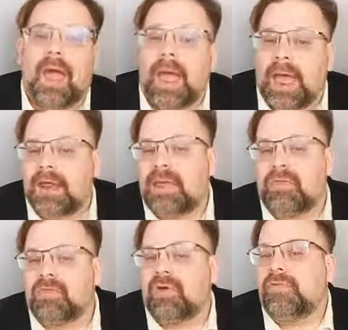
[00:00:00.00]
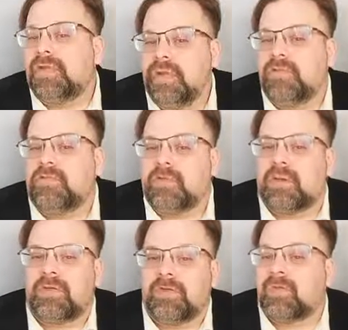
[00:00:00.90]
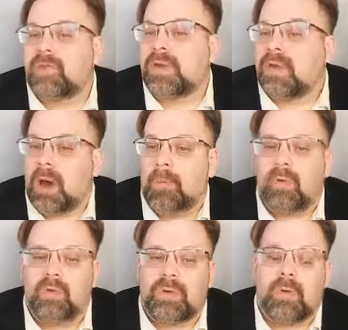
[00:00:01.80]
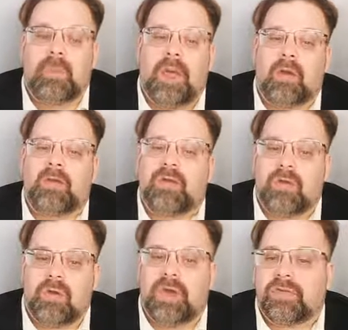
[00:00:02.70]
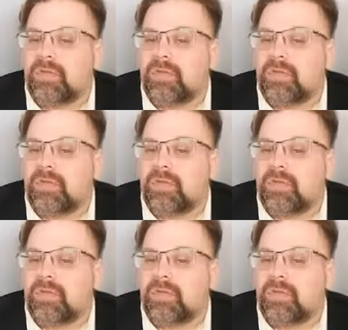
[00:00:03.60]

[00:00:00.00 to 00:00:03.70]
Adding insult to injury, this has been coupled with apparent U.S.